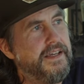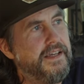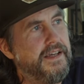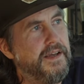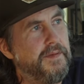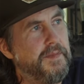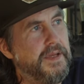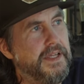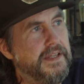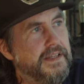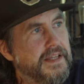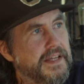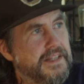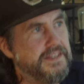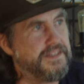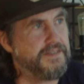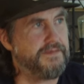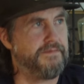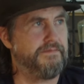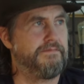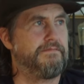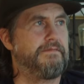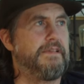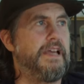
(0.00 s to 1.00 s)
I mean,
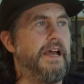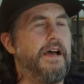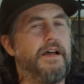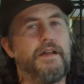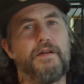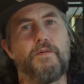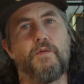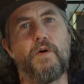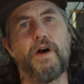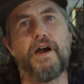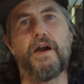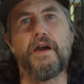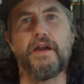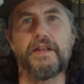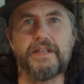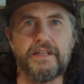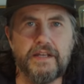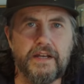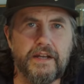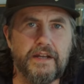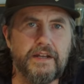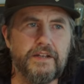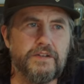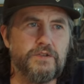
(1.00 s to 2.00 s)
that's kind of why I
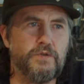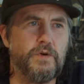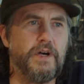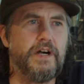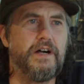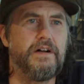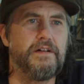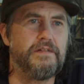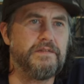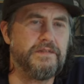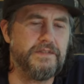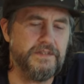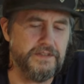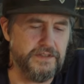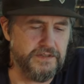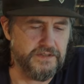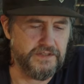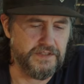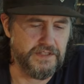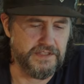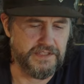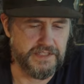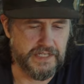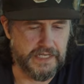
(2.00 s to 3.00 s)
did it as well. You know,
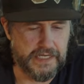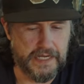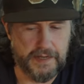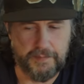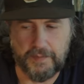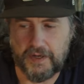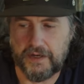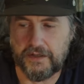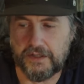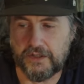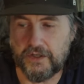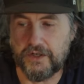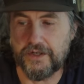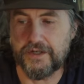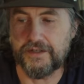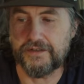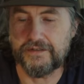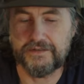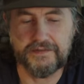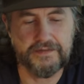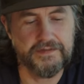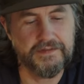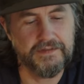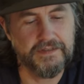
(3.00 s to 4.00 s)
it's just like I'm gonna
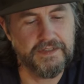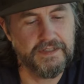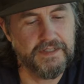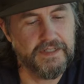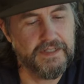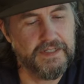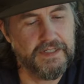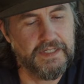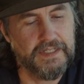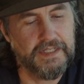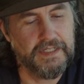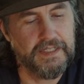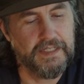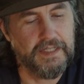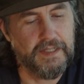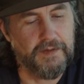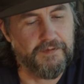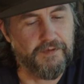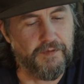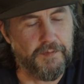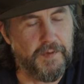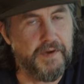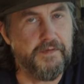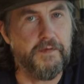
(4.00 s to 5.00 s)
learn
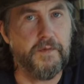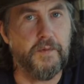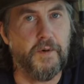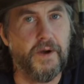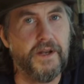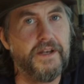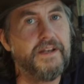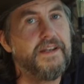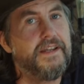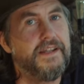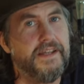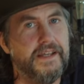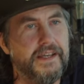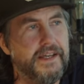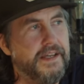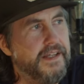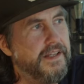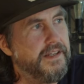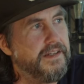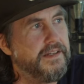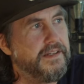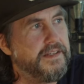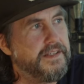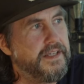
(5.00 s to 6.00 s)
from everyone,
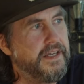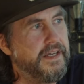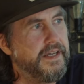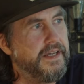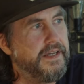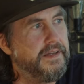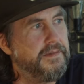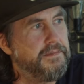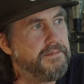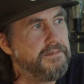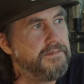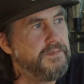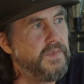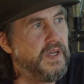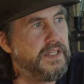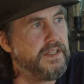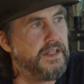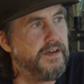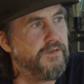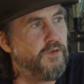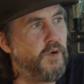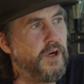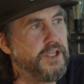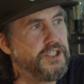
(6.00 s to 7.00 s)
and I
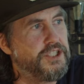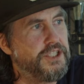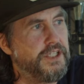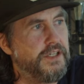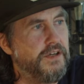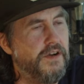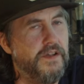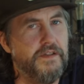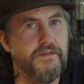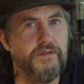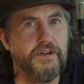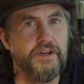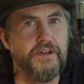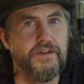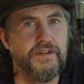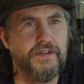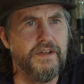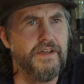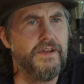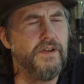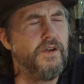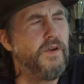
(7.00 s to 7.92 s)
love watching all the videos.